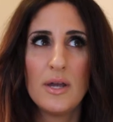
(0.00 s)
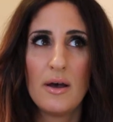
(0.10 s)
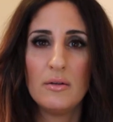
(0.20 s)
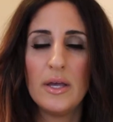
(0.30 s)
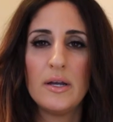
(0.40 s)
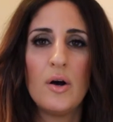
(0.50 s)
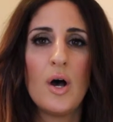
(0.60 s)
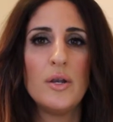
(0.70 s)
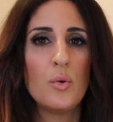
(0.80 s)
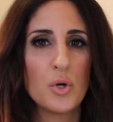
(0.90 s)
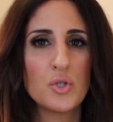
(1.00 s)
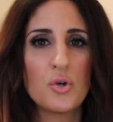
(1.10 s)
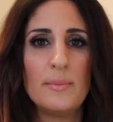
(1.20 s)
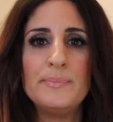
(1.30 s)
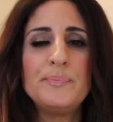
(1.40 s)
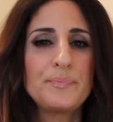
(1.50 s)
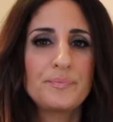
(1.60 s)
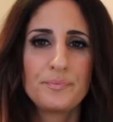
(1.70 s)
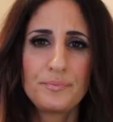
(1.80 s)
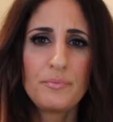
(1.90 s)
out like on Nordstrom
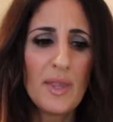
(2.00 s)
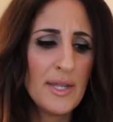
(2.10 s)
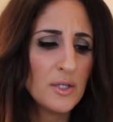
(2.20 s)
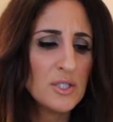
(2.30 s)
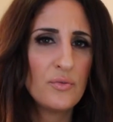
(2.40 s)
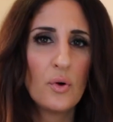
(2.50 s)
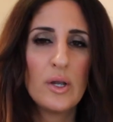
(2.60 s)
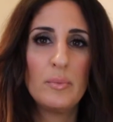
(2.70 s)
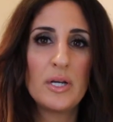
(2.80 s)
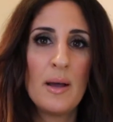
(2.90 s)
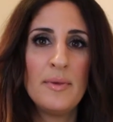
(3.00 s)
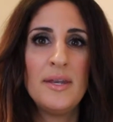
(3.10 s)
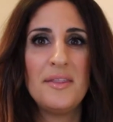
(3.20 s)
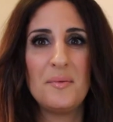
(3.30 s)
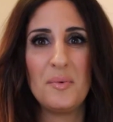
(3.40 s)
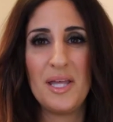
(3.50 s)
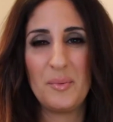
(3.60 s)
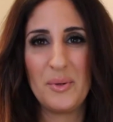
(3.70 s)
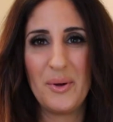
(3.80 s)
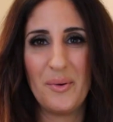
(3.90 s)
and on Sephora, it would come in and then it
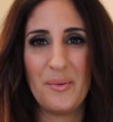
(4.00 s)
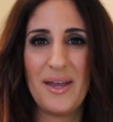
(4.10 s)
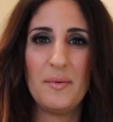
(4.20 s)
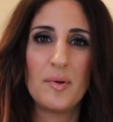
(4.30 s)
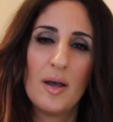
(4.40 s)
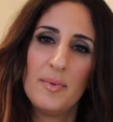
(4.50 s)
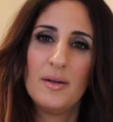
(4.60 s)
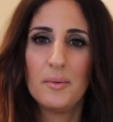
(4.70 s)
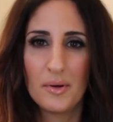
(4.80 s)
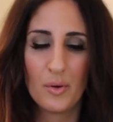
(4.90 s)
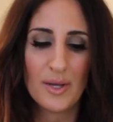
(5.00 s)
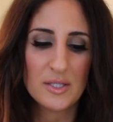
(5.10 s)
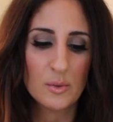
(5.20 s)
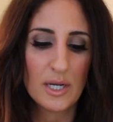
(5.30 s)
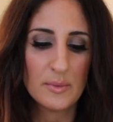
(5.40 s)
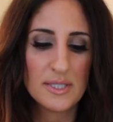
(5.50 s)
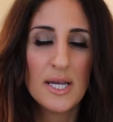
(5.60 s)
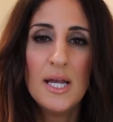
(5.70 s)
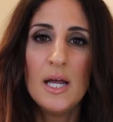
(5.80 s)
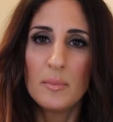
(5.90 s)
would go away. It would come in and it would go away. So when I was
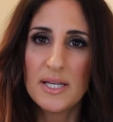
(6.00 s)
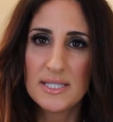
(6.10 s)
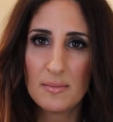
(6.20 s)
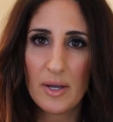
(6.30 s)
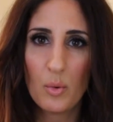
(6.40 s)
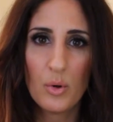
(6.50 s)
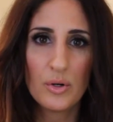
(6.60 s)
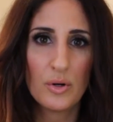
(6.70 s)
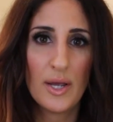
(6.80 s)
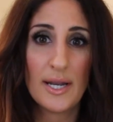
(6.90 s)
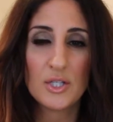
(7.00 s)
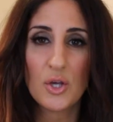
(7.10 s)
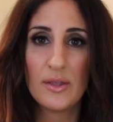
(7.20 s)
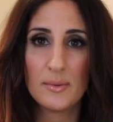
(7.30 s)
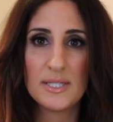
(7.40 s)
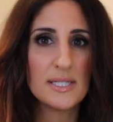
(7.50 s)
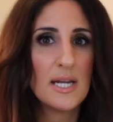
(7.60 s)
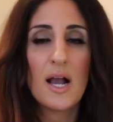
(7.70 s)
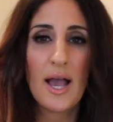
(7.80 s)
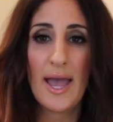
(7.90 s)
placing my order and I saw that it was in
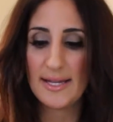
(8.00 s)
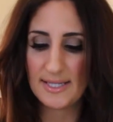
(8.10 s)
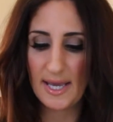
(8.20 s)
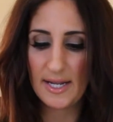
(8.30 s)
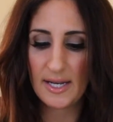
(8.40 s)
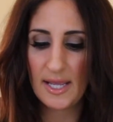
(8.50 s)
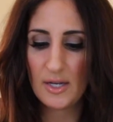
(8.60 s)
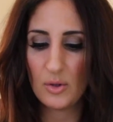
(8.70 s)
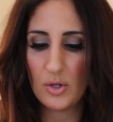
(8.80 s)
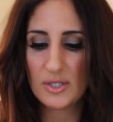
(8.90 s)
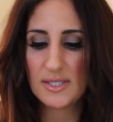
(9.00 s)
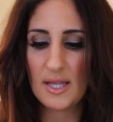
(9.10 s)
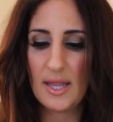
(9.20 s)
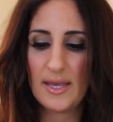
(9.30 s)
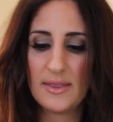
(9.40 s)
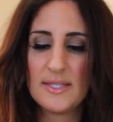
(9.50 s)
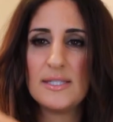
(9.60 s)
stock, I had to get it. It looks like this.